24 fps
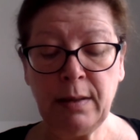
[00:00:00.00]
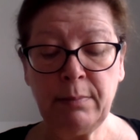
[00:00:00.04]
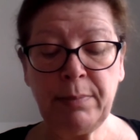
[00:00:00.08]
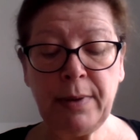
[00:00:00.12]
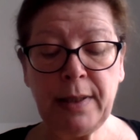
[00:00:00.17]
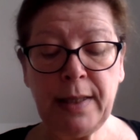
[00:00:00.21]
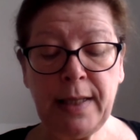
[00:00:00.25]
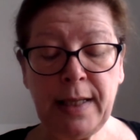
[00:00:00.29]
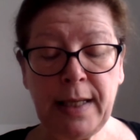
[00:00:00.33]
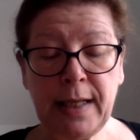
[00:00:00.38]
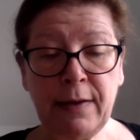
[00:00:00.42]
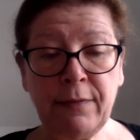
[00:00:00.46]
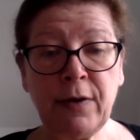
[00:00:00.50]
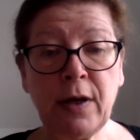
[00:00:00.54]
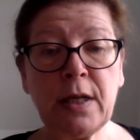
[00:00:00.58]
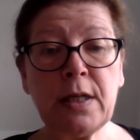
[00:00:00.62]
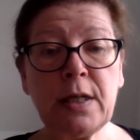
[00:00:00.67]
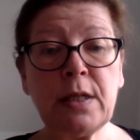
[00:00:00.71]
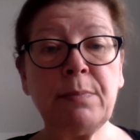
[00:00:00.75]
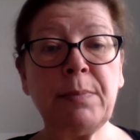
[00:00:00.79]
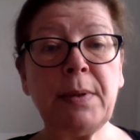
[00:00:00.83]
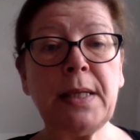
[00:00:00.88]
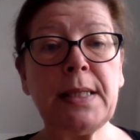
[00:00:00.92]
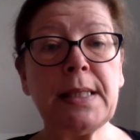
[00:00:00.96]
Believe her
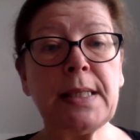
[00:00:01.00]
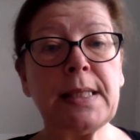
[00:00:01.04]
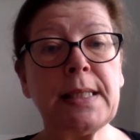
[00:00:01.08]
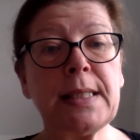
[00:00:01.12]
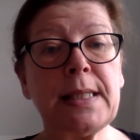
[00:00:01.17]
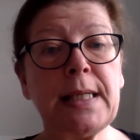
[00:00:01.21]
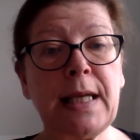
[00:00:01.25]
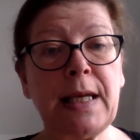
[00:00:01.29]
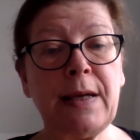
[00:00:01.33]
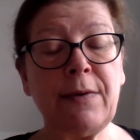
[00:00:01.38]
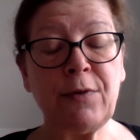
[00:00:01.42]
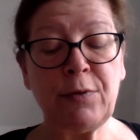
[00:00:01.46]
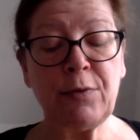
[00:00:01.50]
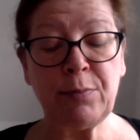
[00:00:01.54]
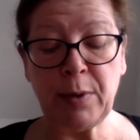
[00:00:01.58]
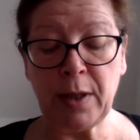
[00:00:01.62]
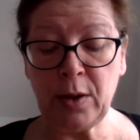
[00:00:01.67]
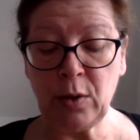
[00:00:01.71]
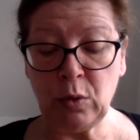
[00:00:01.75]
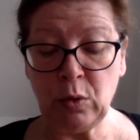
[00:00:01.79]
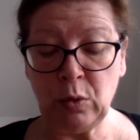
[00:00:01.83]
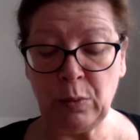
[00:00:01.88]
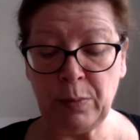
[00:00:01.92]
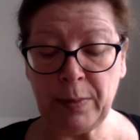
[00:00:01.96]
to be deceived
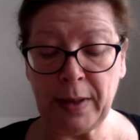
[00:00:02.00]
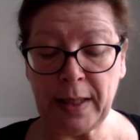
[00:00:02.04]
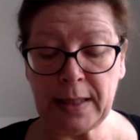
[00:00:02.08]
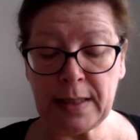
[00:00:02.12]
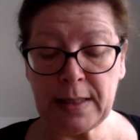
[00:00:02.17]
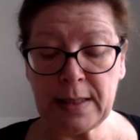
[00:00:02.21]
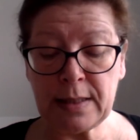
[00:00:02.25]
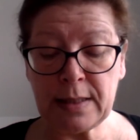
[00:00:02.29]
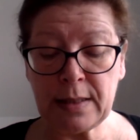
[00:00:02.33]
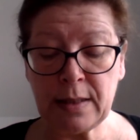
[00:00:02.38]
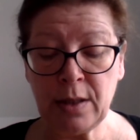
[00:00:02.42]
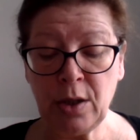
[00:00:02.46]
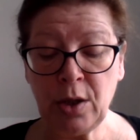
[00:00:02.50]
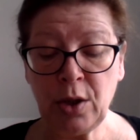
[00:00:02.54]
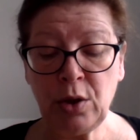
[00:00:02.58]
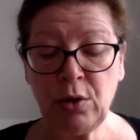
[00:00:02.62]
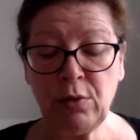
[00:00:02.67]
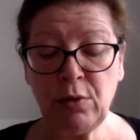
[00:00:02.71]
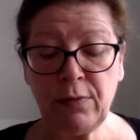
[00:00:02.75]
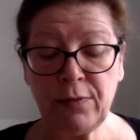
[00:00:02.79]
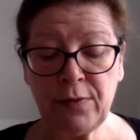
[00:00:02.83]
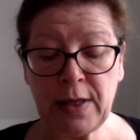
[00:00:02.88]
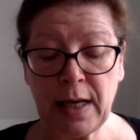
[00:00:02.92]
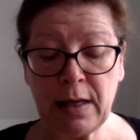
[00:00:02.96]
by all means.
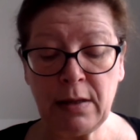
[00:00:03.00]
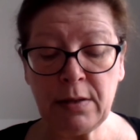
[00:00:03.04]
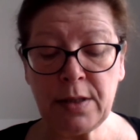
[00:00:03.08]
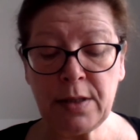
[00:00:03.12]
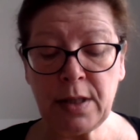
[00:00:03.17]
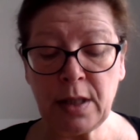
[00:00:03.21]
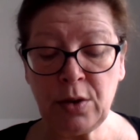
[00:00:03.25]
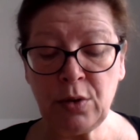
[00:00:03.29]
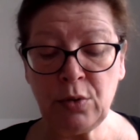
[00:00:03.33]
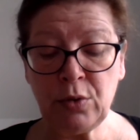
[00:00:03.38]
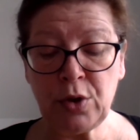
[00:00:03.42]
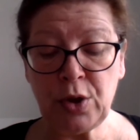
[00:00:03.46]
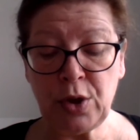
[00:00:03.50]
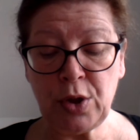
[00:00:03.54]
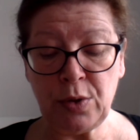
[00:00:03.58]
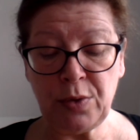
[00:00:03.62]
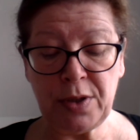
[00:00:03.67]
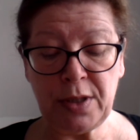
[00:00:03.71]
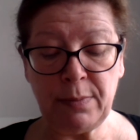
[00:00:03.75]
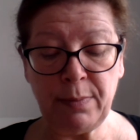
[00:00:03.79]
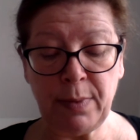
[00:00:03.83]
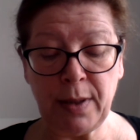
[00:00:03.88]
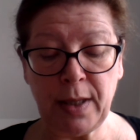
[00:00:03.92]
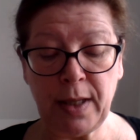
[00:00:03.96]
You have now done your
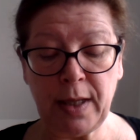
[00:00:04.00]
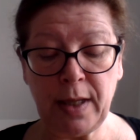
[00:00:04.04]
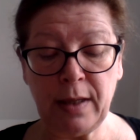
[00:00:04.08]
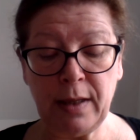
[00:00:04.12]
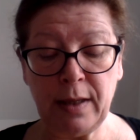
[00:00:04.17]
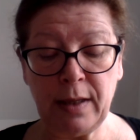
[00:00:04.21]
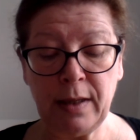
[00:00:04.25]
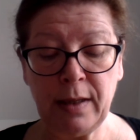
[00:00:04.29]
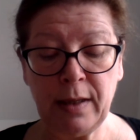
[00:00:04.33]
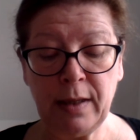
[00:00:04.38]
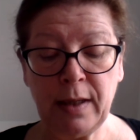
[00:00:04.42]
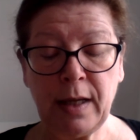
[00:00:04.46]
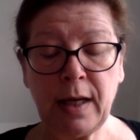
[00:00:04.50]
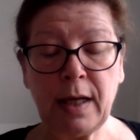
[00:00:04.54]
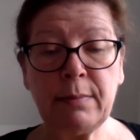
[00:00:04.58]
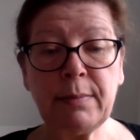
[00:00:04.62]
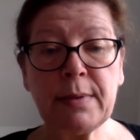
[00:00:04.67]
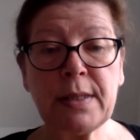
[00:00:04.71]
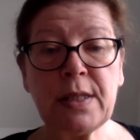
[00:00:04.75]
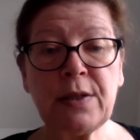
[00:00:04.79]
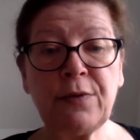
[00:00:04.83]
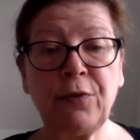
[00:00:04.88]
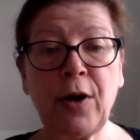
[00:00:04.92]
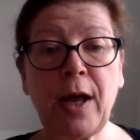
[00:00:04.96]
duty by her, and
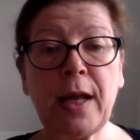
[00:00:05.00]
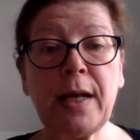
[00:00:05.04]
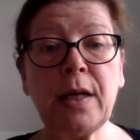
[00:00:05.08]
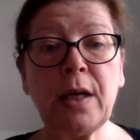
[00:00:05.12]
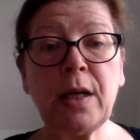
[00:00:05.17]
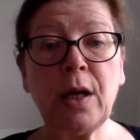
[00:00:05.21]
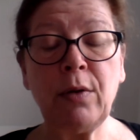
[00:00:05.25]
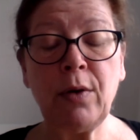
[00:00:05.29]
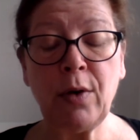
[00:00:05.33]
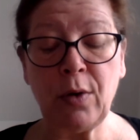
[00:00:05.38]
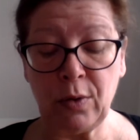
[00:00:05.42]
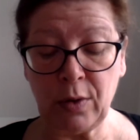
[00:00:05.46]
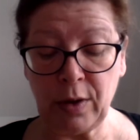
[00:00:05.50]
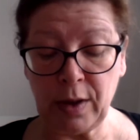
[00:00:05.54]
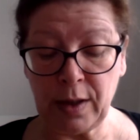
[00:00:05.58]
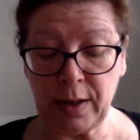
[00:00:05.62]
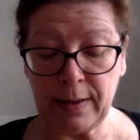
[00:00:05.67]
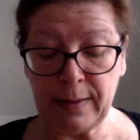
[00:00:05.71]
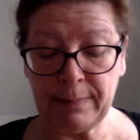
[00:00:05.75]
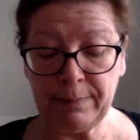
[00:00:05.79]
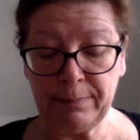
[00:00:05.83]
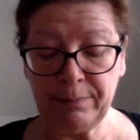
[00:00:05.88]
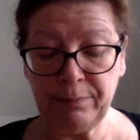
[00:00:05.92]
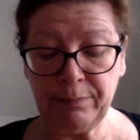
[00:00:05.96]
must fret no
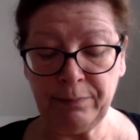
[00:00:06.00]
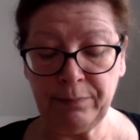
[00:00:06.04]
longer.